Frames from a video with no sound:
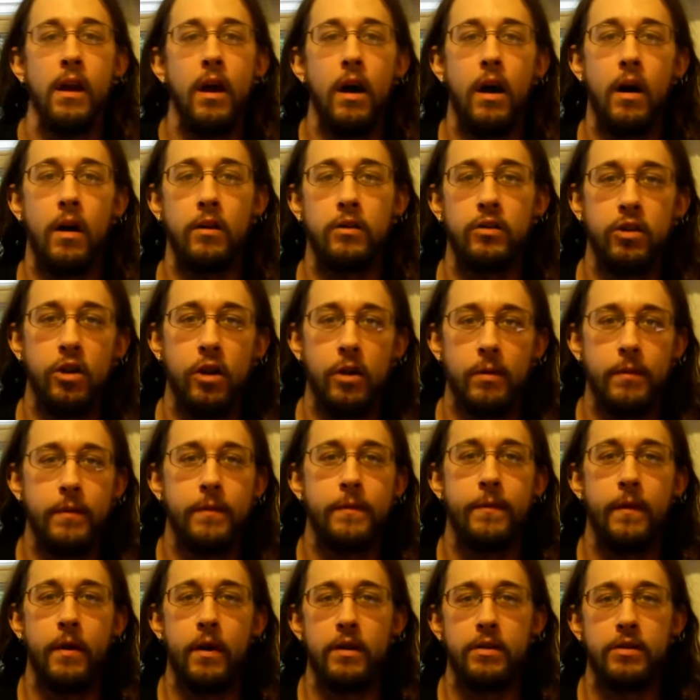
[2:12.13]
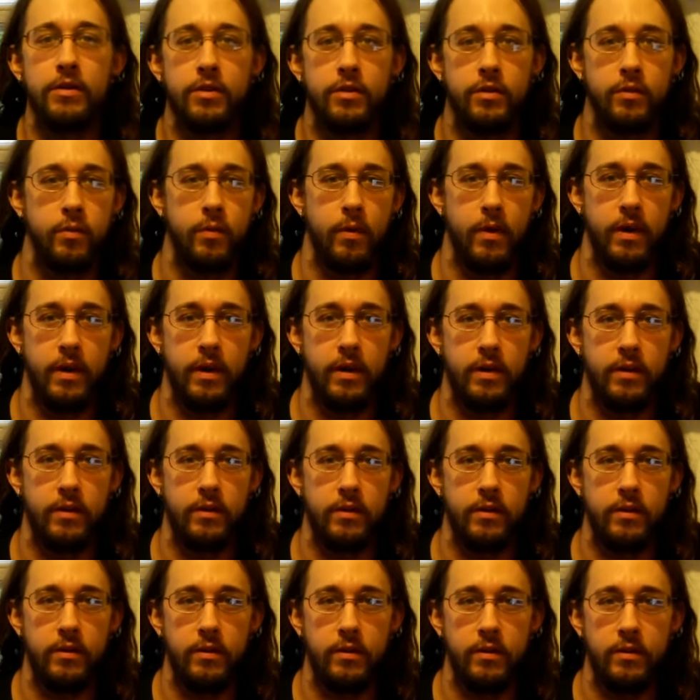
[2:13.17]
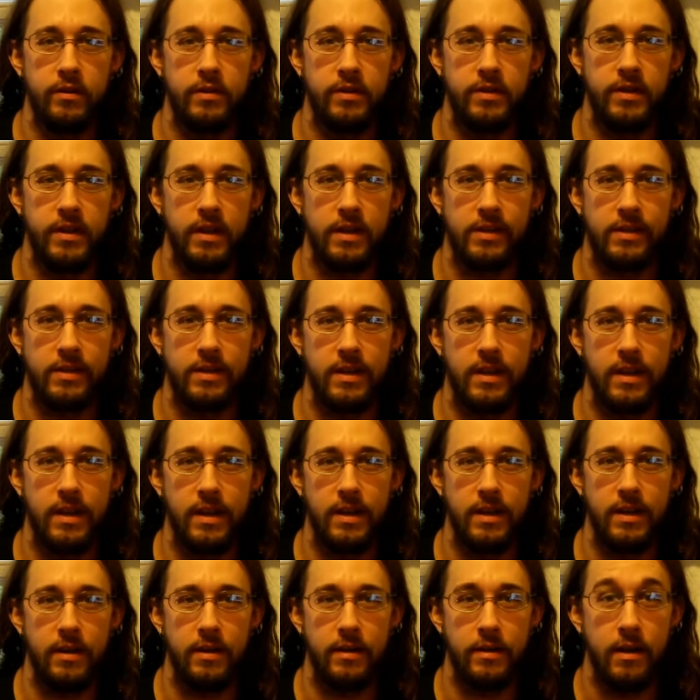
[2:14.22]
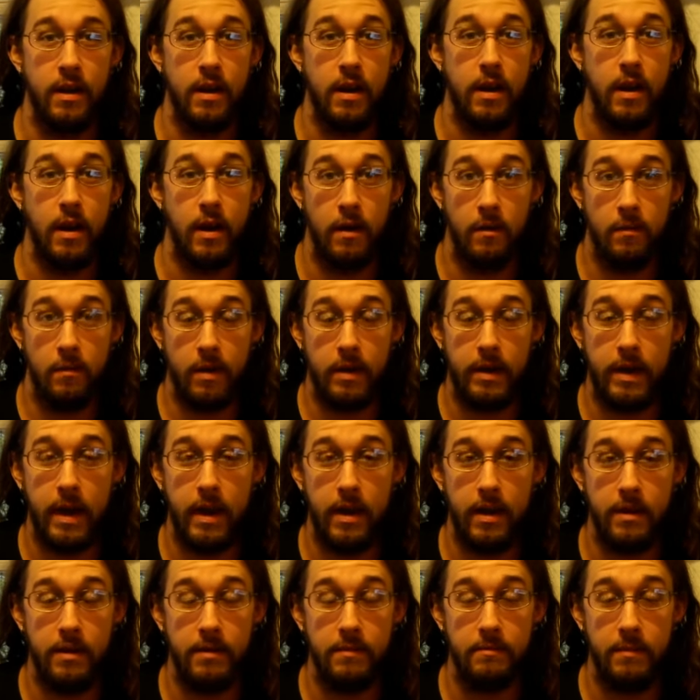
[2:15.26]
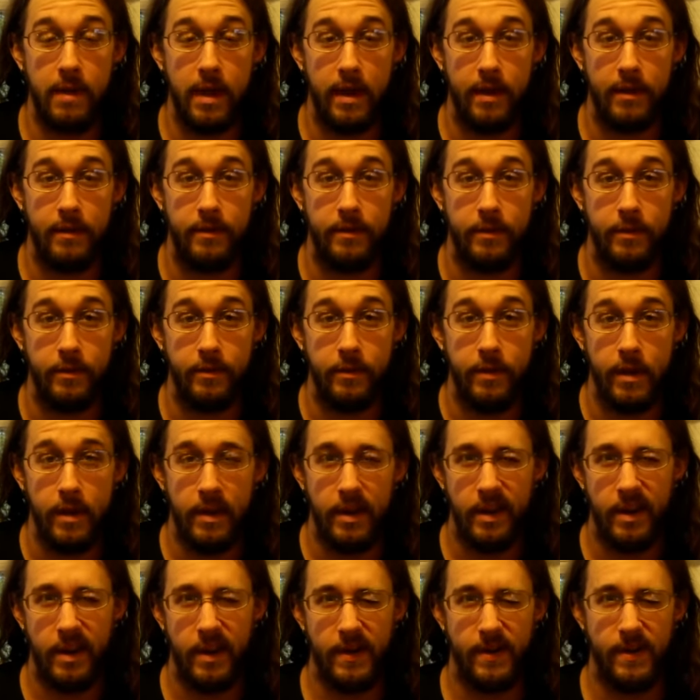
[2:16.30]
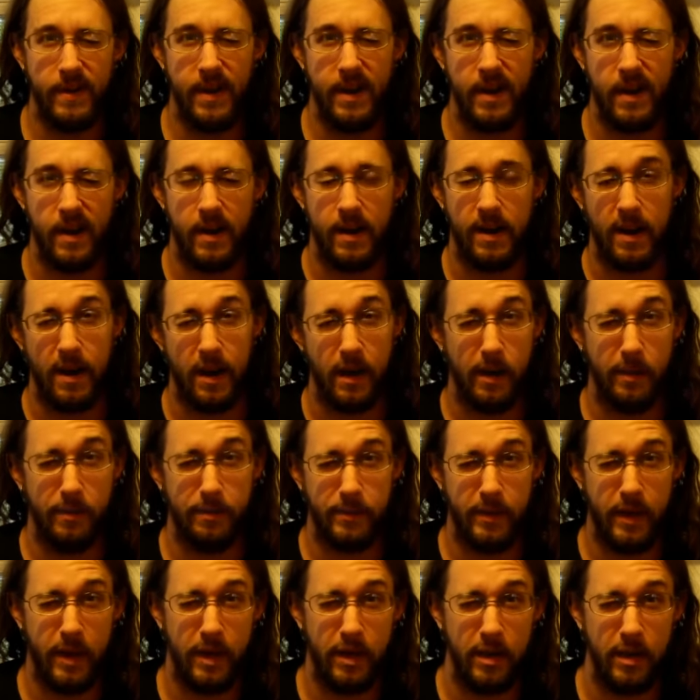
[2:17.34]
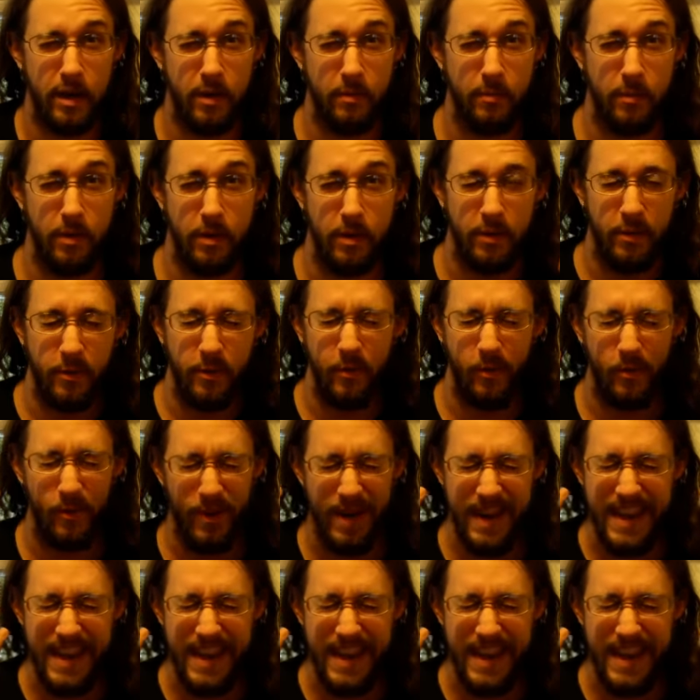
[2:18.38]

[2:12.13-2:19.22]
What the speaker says: October 1st, 2016. Hurricane Matthew. Here we are. Update number 3.